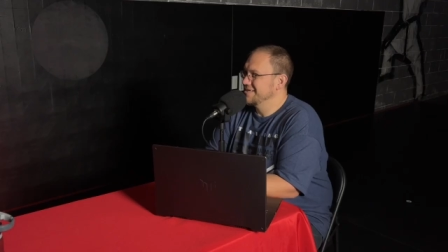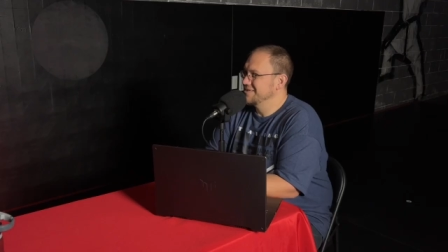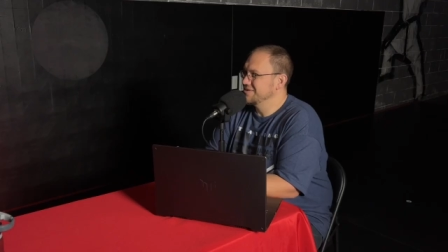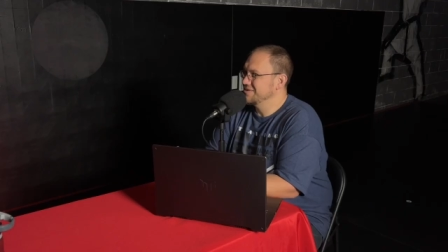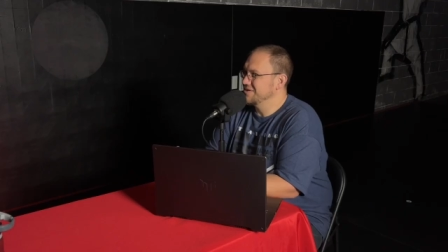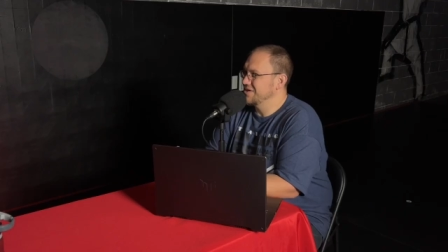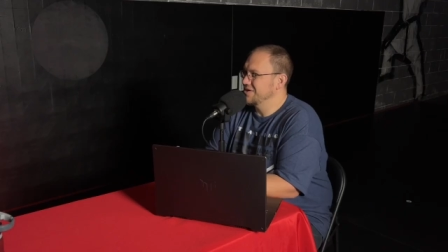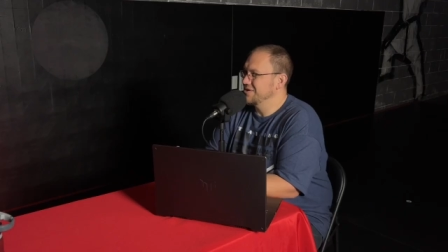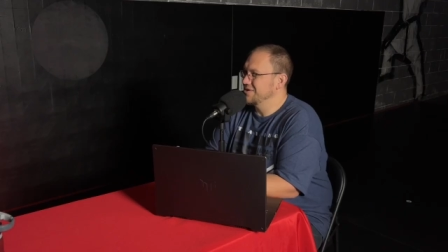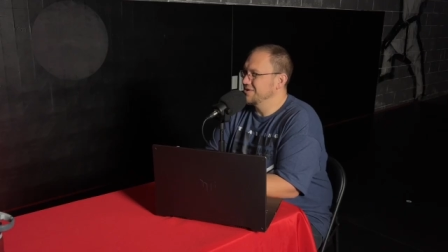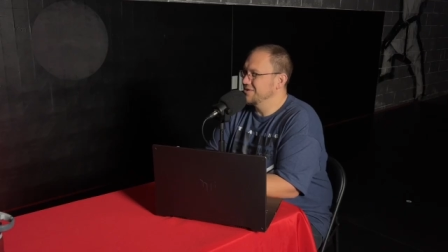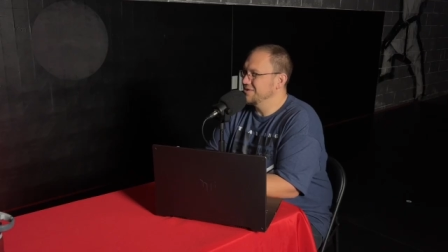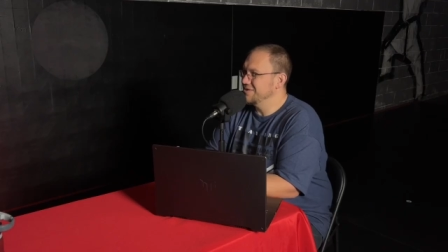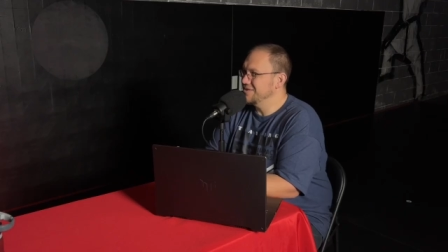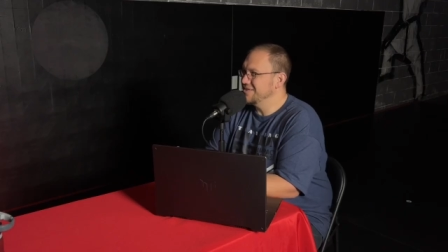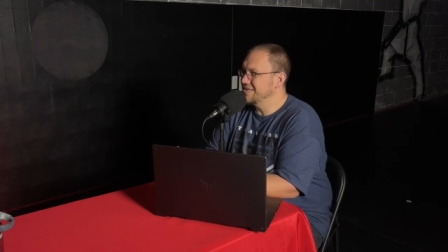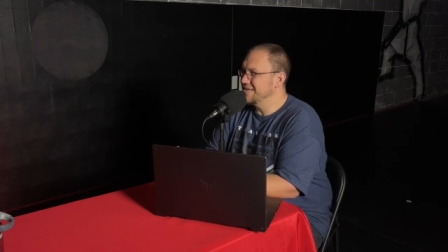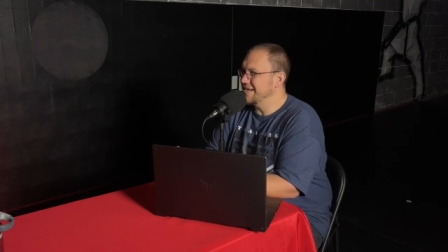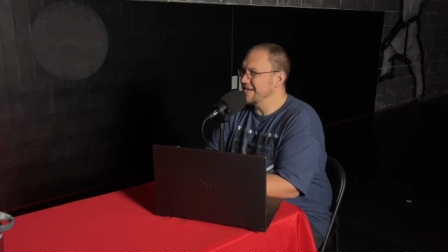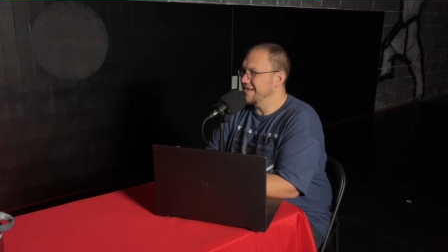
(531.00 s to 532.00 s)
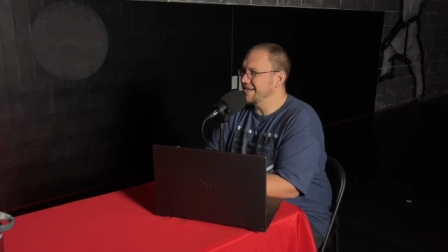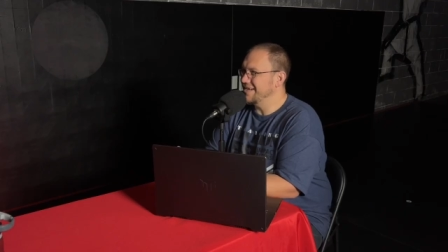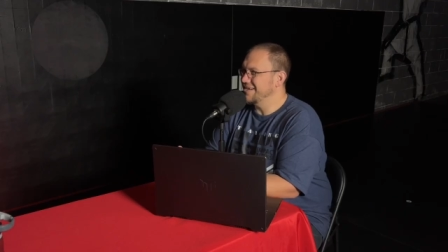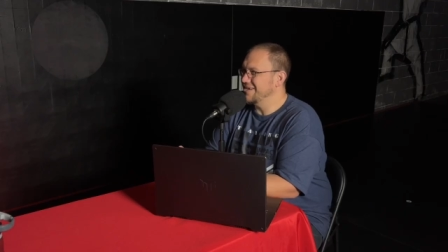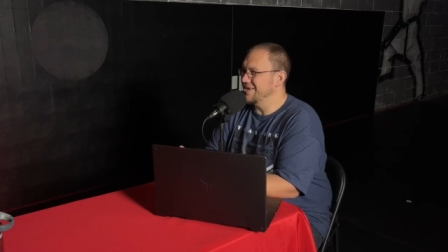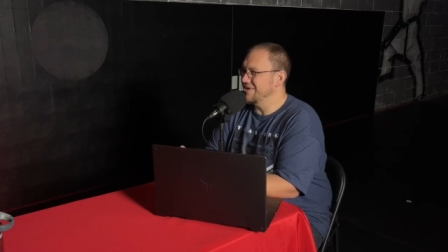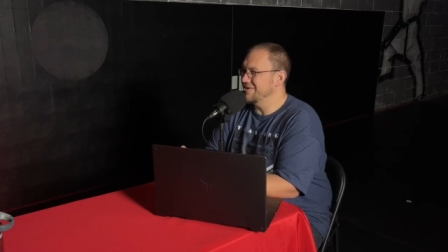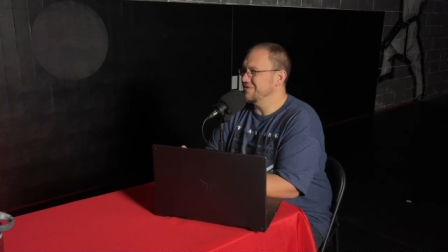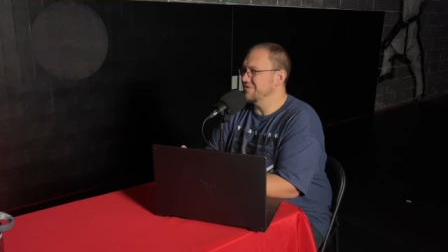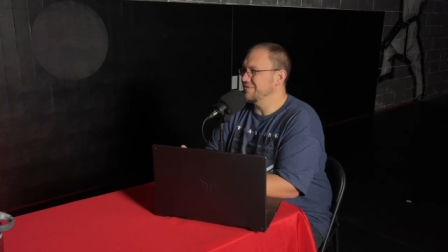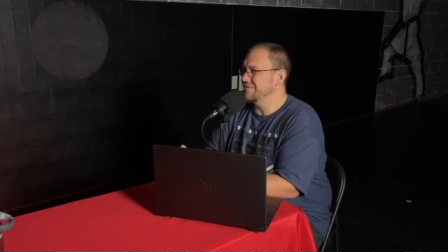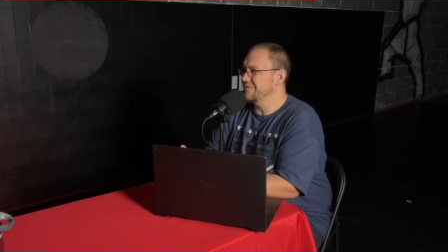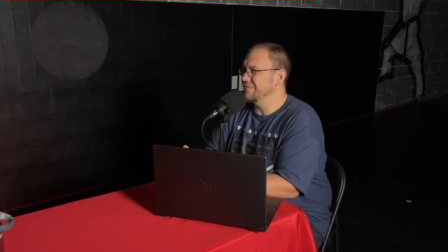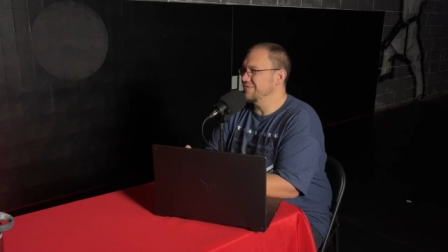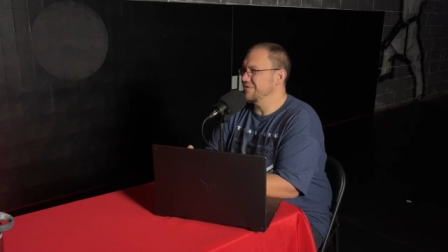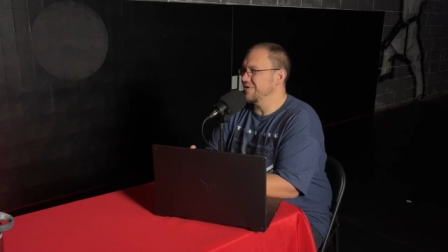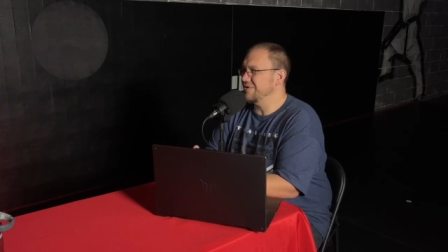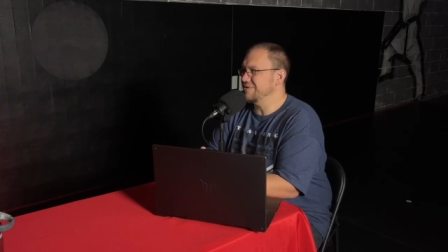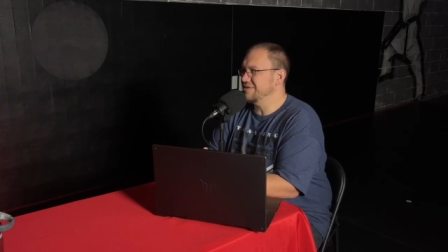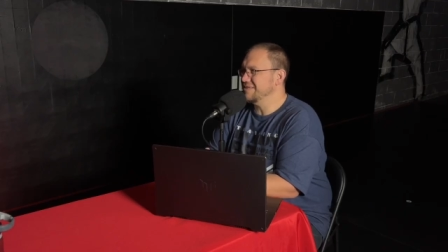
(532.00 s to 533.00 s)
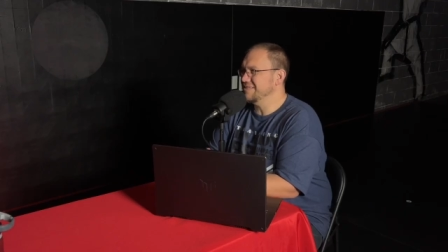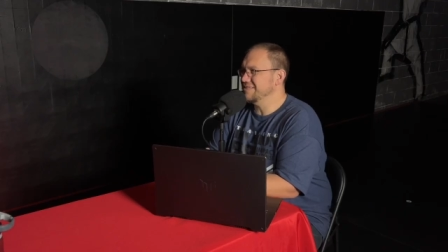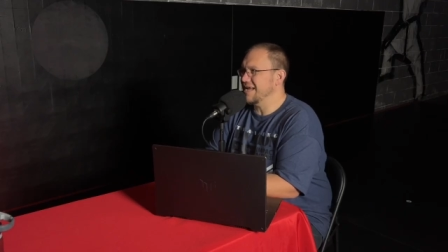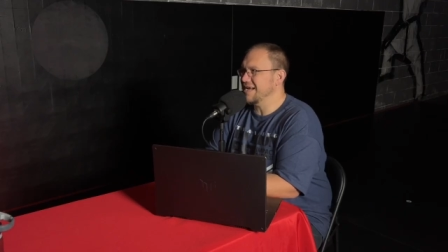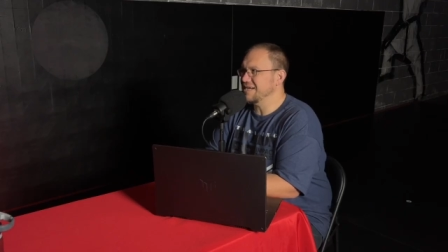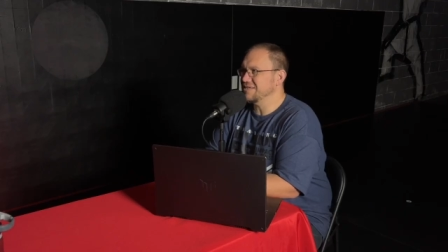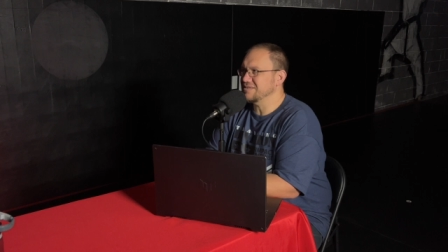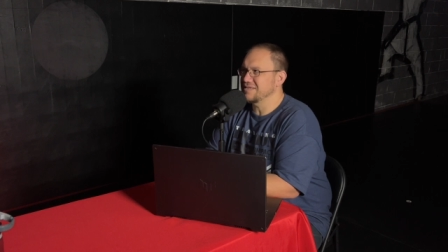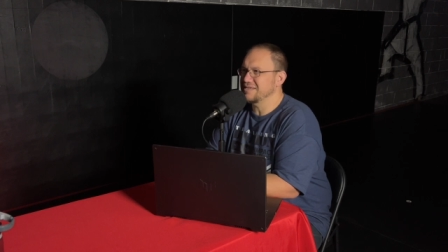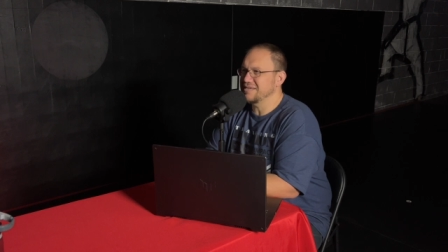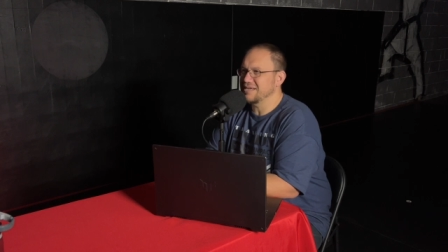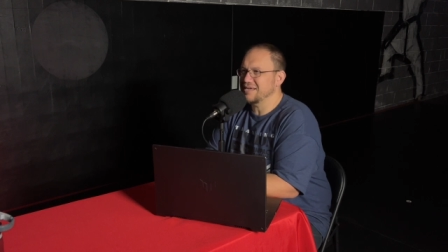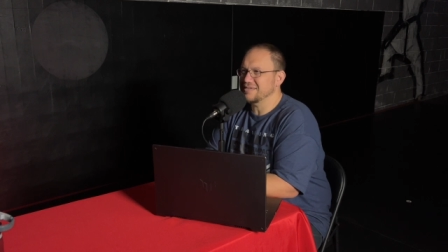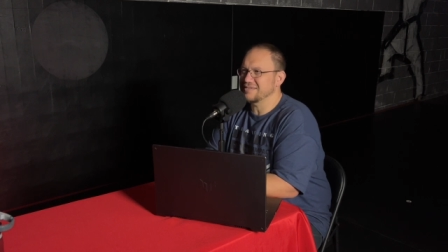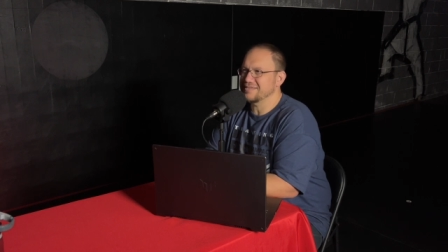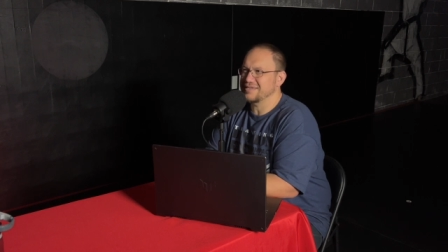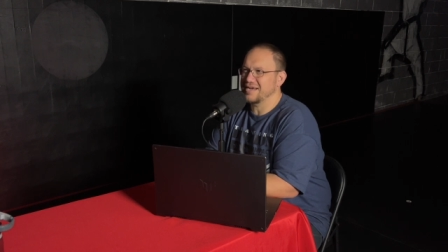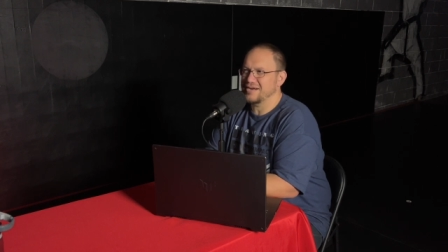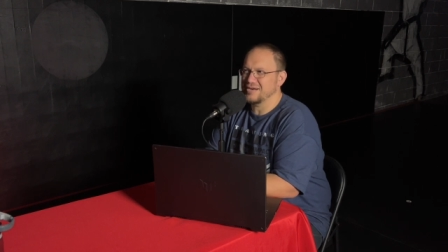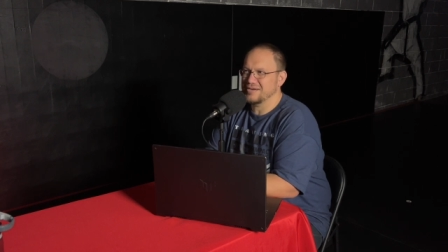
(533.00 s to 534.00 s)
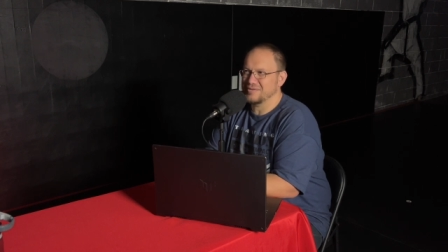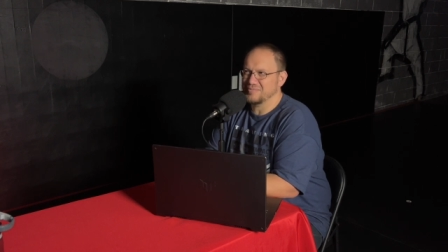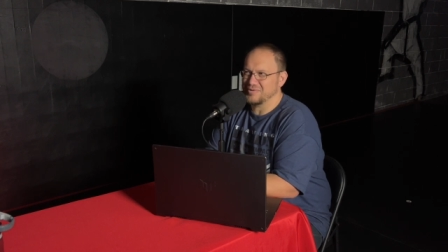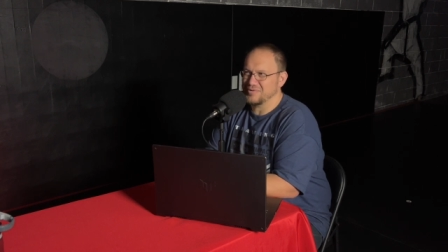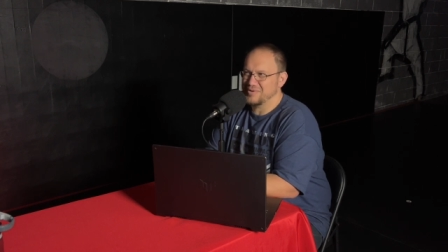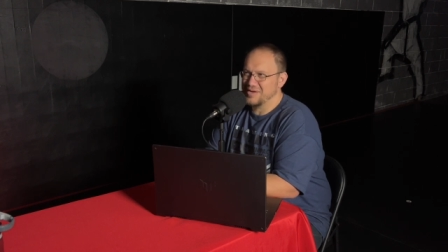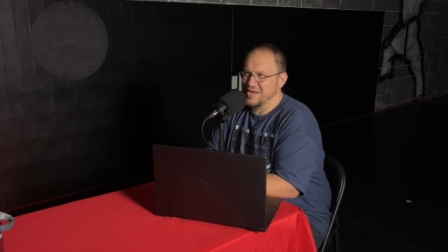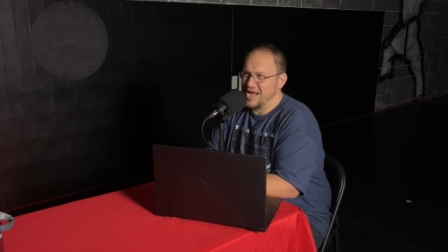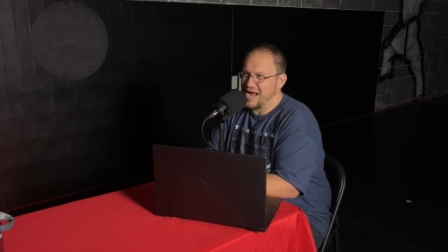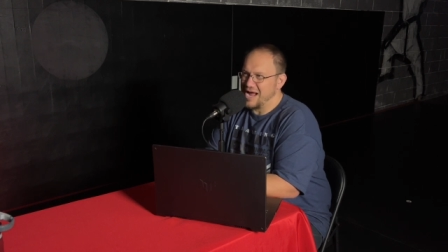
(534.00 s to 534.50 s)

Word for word: So you know, phone is actually not terrible.